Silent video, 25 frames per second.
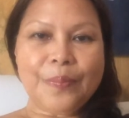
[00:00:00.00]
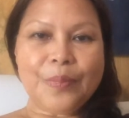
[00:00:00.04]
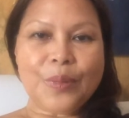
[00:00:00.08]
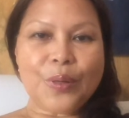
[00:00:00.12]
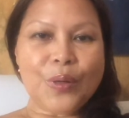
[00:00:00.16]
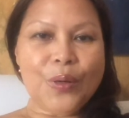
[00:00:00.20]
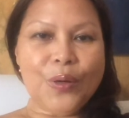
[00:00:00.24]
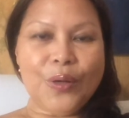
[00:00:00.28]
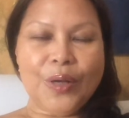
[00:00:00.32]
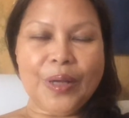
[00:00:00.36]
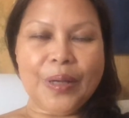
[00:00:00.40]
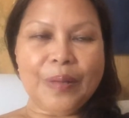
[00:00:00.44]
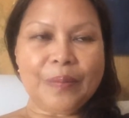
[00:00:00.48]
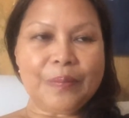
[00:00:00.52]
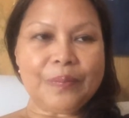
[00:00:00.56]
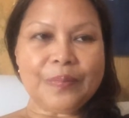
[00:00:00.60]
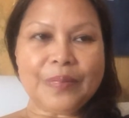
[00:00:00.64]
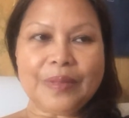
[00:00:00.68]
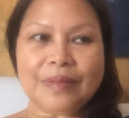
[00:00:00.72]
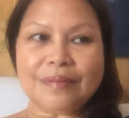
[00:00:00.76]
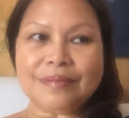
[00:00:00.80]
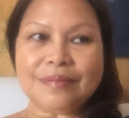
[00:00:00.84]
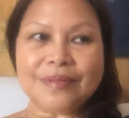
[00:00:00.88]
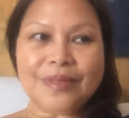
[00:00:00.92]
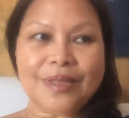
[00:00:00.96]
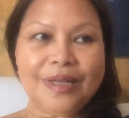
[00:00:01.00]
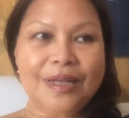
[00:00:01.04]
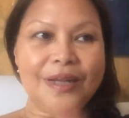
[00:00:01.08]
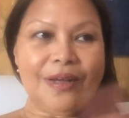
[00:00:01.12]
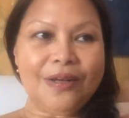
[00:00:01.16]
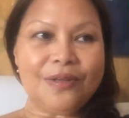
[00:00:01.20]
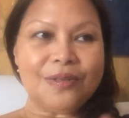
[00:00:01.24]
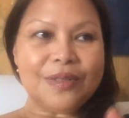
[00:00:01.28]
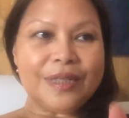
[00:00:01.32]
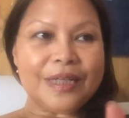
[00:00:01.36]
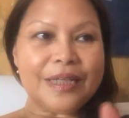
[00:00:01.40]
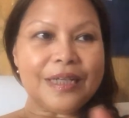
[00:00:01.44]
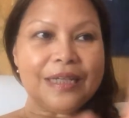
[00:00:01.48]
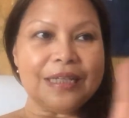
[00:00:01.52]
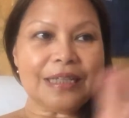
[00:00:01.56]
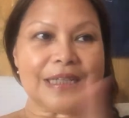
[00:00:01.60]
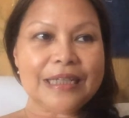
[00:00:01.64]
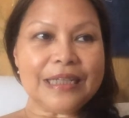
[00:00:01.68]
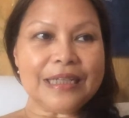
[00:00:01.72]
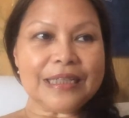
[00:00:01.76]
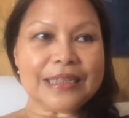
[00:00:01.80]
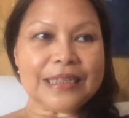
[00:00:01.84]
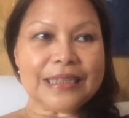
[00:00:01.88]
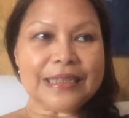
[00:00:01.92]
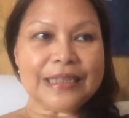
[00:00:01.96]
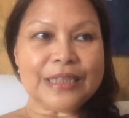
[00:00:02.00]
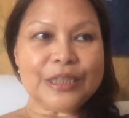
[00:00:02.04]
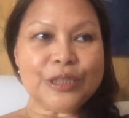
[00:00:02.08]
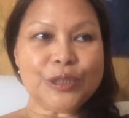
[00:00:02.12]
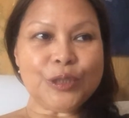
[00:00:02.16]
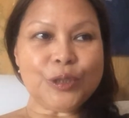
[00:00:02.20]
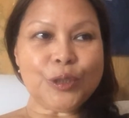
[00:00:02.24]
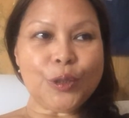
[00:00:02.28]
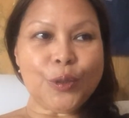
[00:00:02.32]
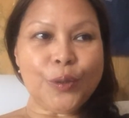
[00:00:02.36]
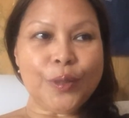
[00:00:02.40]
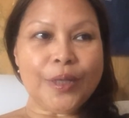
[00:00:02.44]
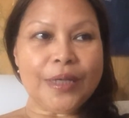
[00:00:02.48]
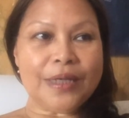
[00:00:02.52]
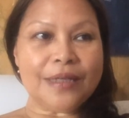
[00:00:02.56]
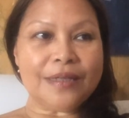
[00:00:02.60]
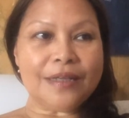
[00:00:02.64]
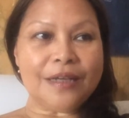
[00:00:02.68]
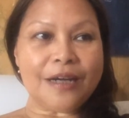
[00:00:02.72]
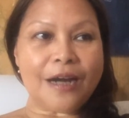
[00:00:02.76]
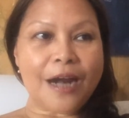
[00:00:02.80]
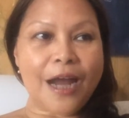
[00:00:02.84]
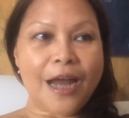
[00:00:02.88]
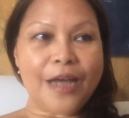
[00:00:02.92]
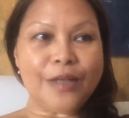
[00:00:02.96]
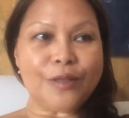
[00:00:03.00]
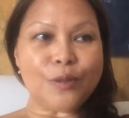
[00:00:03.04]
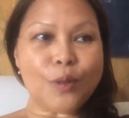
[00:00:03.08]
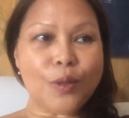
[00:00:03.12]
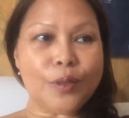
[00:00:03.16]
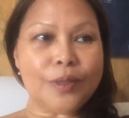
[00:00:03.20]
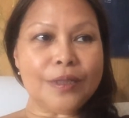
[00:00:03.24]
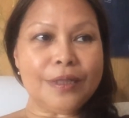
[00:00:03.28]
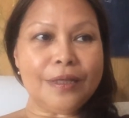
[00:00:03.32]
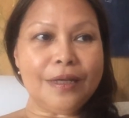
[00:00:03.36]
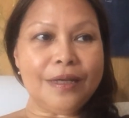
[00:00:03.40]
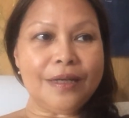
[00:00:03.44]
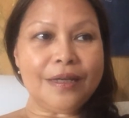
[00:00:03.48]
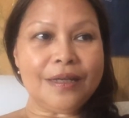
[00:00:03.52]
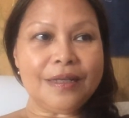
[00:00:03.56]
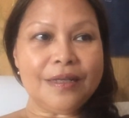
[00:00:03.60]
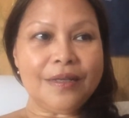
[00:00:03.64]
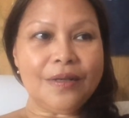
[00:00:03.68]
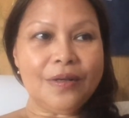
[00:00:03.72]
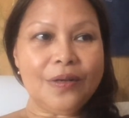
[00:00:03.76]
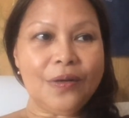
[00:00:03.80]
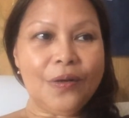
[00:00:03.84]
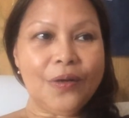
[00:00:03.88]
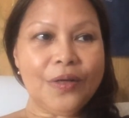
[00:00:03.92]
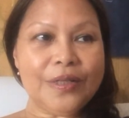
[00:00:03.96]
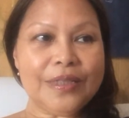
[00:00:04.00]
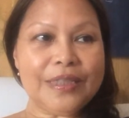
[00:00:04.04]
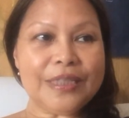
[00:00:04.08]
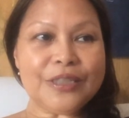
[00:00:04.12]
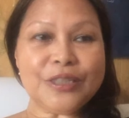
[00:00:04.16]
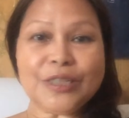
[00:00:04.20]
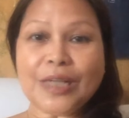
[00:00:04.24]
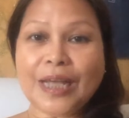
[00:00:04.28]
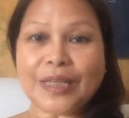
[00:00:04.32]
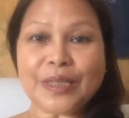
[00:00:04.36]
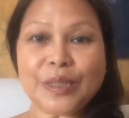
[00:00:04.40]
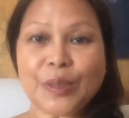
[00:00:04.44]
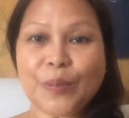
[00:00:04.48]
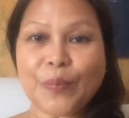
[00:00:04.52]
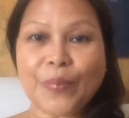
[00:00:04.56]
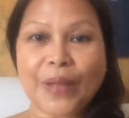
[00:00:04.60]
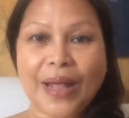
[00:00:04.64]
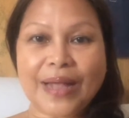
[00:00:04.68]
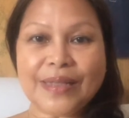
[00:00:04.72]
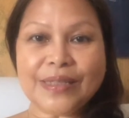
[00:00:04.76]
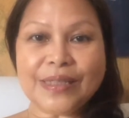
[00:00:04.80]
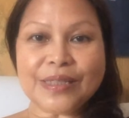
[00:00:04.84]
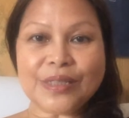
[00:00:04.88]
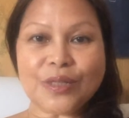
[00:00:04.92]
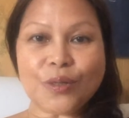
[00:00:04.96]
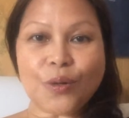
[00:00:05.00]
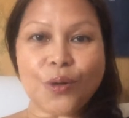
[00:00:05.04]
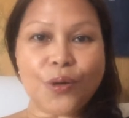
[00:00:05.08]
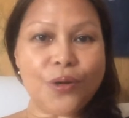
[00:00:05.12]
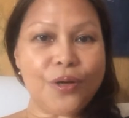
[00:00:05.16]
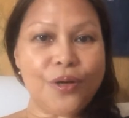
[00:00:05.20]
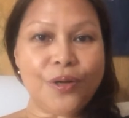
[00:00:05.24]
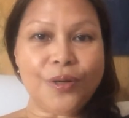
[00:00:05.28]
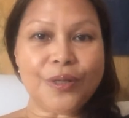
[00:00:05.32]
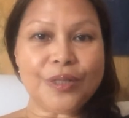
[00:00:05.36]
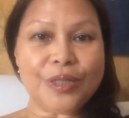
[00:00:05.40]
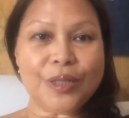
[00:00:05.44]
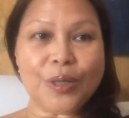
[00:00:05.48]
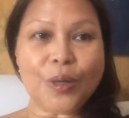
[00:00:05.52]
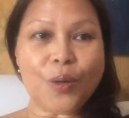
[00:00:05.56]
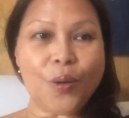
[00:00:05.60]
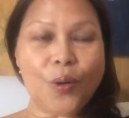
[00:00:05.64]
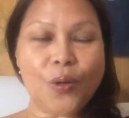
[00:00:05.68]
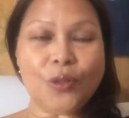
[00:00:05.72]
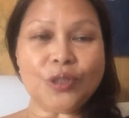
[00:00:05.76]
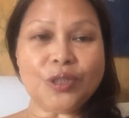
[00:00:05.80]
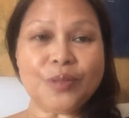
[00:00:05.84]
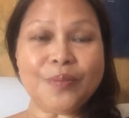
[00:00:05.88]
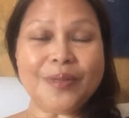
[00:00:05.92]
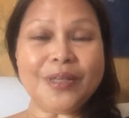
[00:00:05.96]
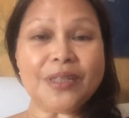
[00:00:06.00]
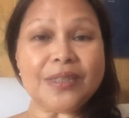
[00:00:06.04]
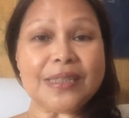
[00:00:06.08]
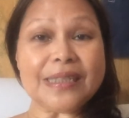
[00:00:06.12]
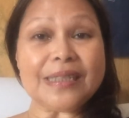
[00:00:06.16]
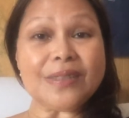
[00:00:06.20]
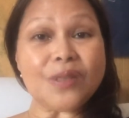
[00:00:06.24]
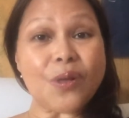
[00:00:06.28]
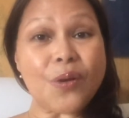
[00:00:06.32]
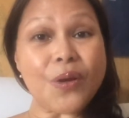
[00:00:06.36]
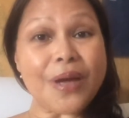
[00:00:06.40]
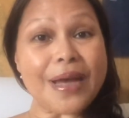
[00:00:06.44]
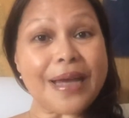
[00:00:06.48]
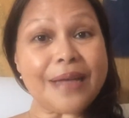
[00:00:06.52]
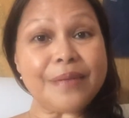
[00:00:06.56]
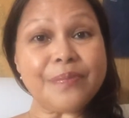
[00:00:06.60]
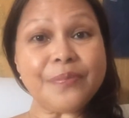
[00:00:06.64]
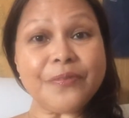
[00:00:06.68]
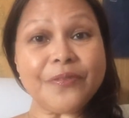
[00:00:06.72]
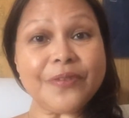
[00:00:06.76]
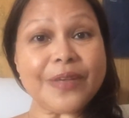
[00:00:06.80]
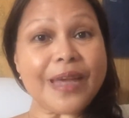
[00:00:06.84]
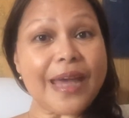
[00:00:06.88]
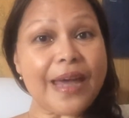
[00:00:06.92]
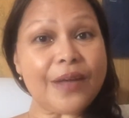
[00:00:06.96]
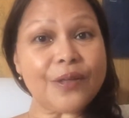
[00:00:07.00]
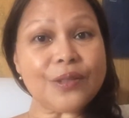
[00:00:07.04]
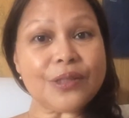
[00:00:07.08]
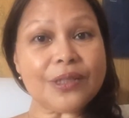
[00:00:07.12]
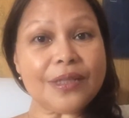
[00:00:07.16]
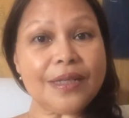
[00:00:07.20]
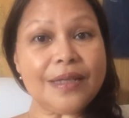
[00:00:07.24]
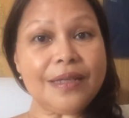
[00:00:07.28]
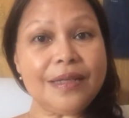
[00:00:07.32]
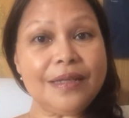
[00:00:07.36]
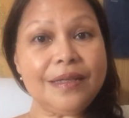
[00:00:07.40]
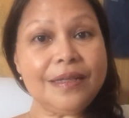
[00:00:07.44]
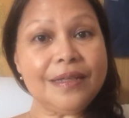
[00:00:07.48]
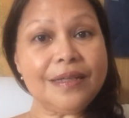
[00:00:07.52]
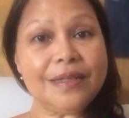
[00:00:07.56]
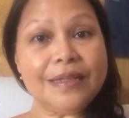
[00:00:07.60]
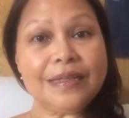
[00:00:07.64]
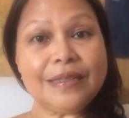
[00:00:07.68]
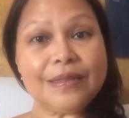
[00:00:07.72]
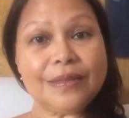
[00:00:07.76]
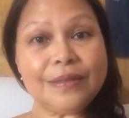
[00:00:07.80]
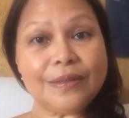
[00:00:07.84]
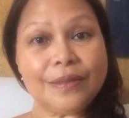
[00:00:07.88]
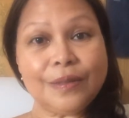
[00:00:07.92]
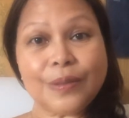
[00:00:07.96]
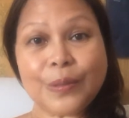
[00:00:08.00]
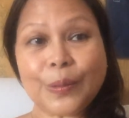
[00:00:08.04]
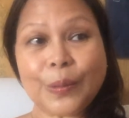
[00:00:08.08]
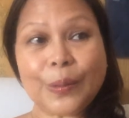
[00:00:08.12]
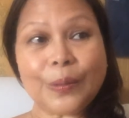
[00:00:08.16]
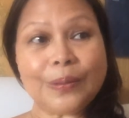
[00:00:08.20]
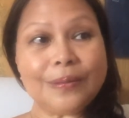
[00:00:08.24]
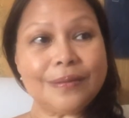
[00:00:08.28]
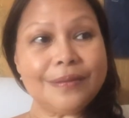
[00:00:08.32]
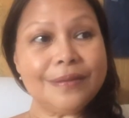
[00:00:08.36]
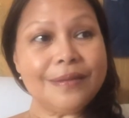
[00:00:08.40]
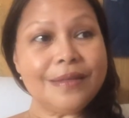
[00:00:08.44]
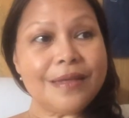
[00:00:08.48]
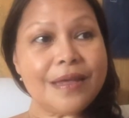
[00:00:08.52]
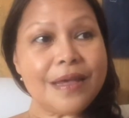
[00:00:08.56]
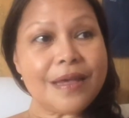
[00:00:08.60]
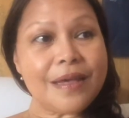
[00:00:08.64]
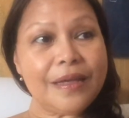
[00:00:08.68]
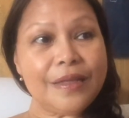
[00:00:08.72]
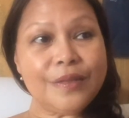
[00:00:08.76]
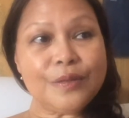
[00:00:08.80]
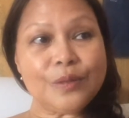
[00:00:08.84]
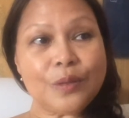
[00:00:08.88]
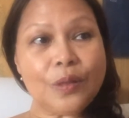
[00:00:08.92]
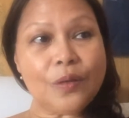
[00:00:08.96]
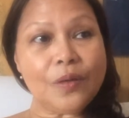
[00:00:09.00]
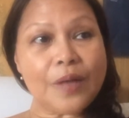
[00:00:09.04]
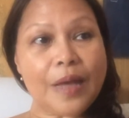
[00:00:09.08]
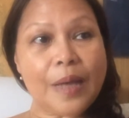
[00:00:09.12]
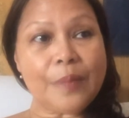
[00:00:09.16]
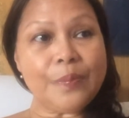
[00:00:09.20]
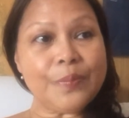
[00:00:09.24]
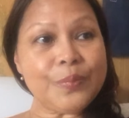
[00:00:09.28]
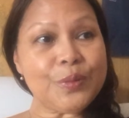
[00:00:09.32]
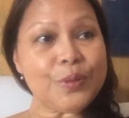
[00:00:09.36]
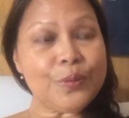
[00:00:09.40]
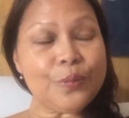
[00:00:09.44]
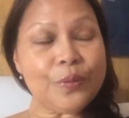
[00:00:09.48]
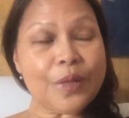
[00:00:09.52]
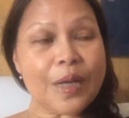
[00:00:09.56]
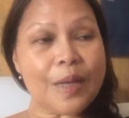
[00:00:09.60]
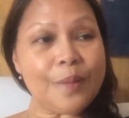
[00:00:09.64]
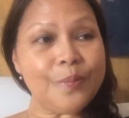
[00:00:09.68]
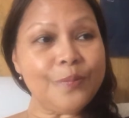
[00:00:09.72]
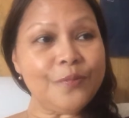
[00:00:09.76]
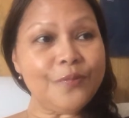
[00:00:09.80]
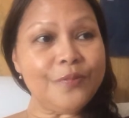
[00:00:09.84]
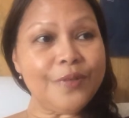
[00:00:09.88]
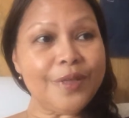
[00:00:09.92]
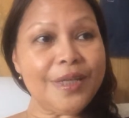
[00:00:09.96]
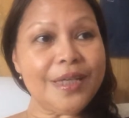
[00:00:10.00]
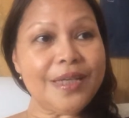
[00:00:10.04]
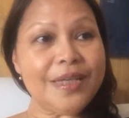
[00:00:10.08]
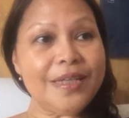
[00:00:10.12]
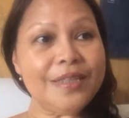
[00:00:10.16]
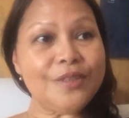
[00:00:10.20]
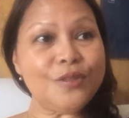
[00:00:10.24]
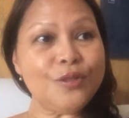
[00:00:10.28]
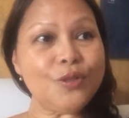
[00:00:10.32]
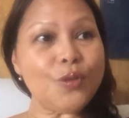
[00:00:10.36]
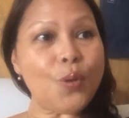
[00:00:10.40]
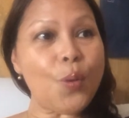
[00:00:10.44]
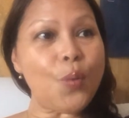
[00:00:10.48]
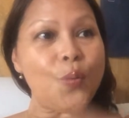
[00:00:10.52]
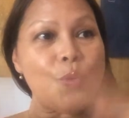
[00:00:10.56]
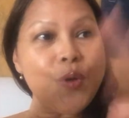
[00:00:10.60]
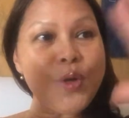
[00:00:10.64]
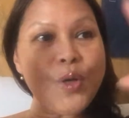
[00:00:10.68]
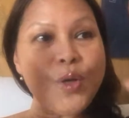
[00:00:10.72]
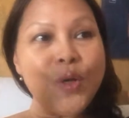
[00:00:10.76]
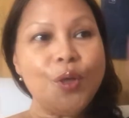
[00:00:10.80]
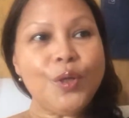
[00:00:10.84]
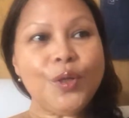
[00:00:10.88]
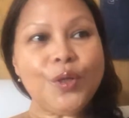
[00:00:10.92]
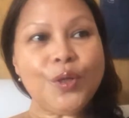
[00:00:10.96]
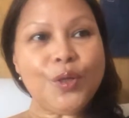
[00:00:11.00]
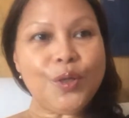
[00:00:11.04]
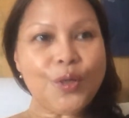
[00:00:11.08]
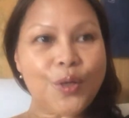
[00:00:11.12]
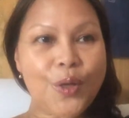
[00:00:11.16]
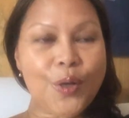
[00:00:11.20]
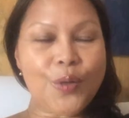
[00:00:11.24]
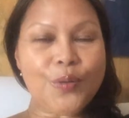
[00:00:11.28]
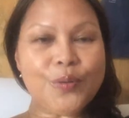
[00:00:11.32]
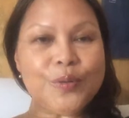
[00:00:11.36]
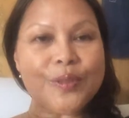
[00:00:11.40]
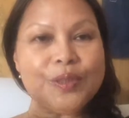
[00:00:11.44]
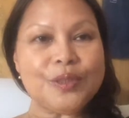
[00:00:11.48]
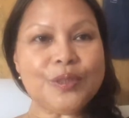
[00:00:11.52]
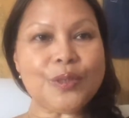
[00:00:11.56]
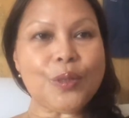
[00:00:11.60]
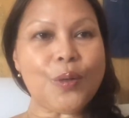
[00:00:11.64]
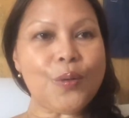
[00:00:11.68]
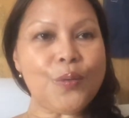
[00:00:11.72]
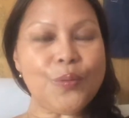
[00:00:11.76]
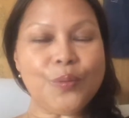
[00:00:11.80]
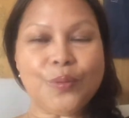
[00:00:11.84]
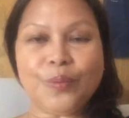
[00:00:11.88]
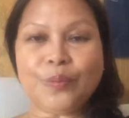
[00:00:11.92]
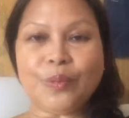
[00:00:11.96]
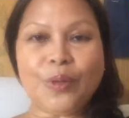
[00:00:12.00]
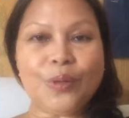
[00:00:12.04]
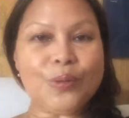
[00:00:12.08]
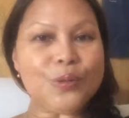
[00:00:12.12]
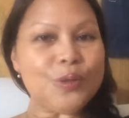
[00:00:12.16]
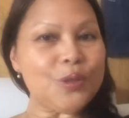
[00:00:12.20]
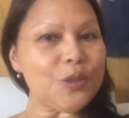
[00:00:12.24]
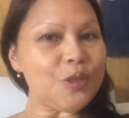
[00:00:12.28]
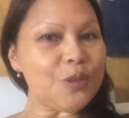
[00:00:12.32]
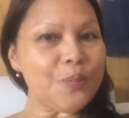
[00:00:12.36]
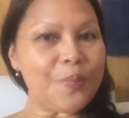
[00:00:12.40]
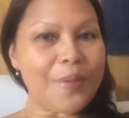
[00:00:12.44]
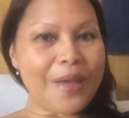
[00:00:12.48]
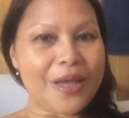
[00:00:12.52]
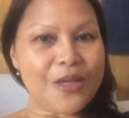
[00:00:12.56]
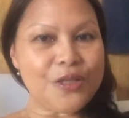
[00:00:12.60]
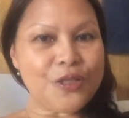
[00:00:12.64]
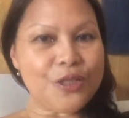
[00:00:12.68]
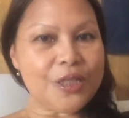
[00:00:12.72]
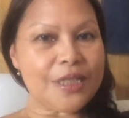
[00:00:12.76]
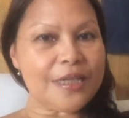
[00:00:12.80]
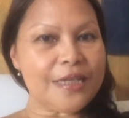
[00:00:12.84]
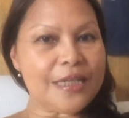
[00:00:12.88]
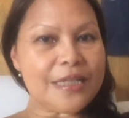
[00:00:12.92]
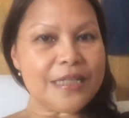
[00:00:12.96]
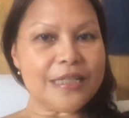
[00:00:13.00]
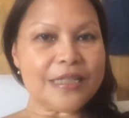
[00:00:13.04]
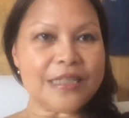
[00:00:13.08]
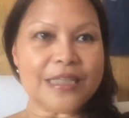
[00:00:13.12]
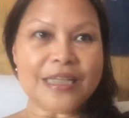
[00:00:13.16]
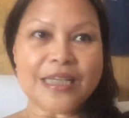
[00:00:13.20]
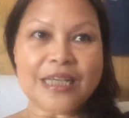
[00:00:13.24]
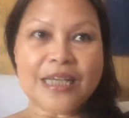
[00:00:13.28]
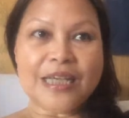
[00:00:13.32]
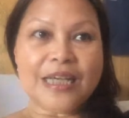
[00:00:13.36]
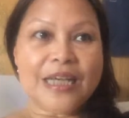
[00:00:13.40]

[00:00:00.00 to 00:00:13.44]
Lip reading: going, you know, enjoying the ride on the shuttle bus or the coach, because it's so comfy, actually. You know, it's so comfy. It's so, you know, it's so also spacious.